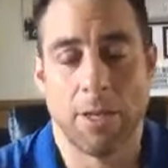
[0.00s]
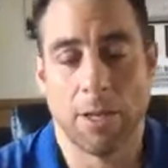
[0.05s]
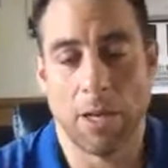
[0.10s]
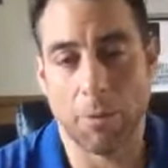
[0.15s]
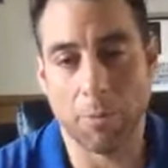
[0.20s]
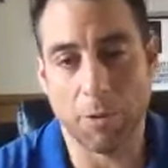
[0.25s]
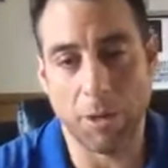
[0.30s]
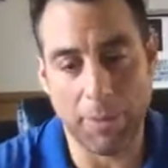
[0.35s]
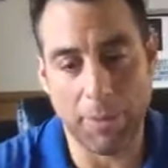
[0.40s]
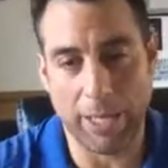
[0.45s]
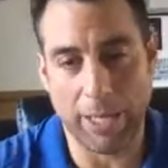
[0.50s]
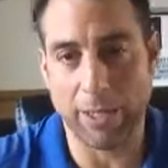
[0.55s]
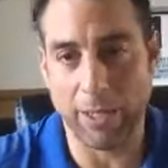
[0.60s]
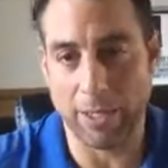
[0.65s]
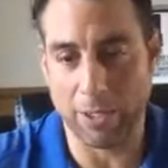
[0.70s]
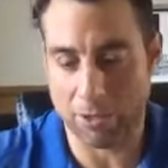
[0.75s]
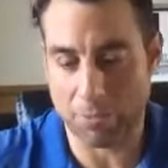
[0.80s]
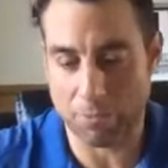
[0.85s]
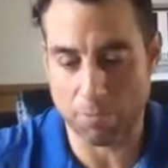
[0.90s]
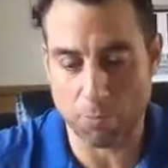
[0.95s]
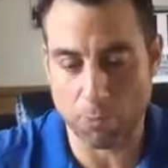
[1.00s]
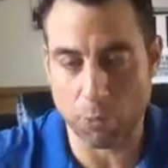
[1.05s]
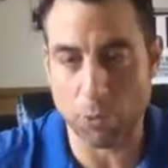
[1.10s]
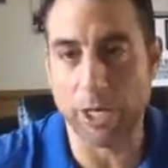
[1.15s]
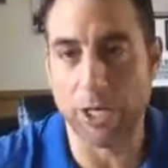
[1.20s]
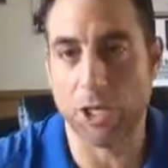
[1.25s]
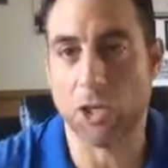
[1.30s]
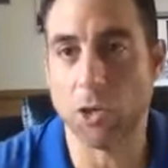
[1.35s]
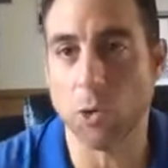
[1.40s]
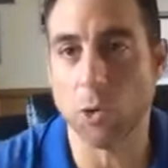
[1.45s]
I'm going to make this
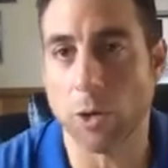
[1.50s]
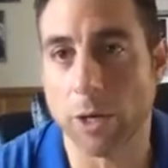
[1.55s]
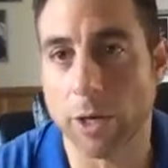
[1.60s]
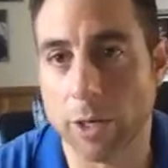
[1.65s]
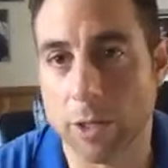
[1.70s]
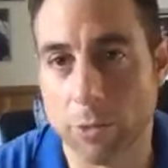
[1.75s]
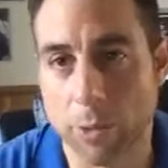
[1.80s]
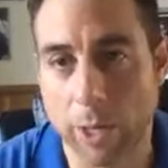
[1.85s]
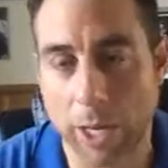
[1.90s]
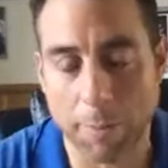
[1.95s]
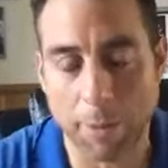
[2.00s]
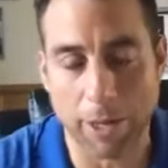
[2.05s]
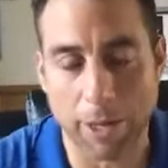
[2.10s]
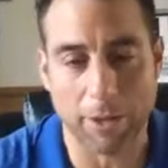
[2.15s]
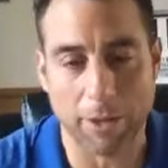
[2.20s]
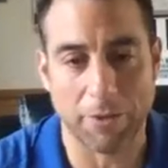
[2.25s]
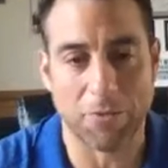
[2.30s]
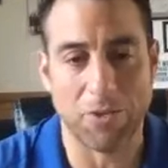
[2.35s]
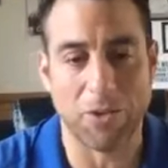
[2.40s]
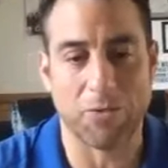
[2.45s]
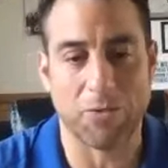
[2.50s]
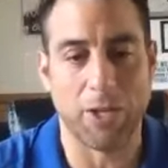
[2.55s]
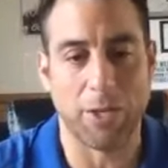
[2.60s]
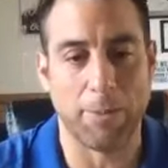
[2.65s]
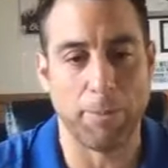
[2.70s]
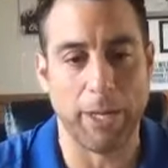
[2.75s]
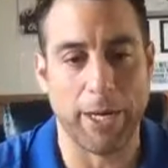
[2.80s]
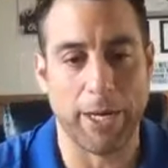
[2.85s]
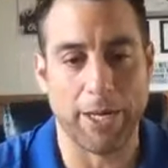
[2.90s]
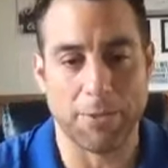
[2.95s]
pretty short because we got about another
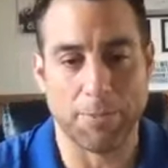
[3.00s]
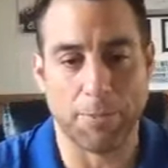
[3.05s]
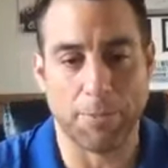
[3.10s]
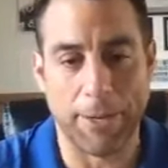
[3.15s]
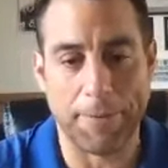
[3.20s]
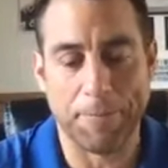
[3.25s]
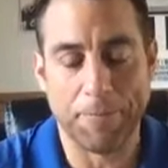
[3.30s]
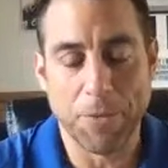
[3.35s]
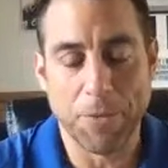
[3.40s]
15 minutes, but